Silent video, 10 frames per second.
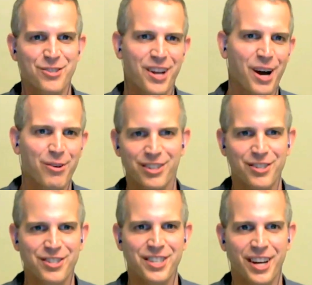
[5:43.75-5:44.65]
So now we can
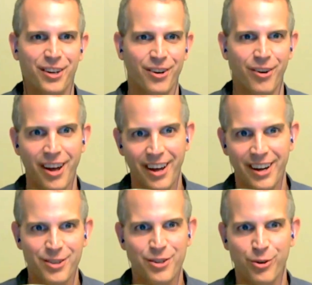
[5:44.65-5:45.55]
start saying, you know,
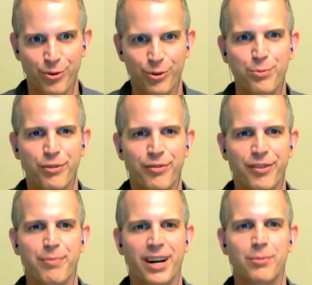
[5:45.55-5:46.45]
here's a group of
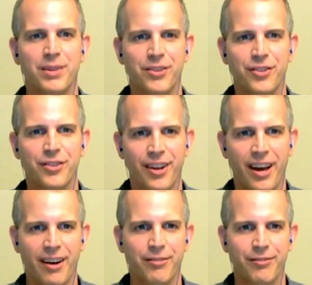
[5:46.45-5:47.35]
impairments that
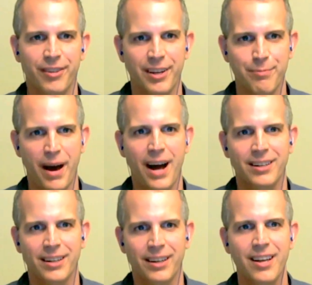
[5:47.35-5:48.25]
have
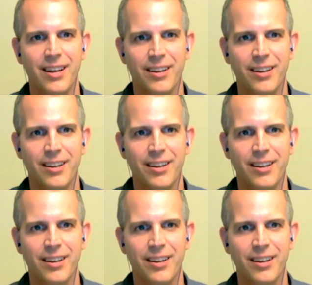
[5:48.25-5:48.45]
impacting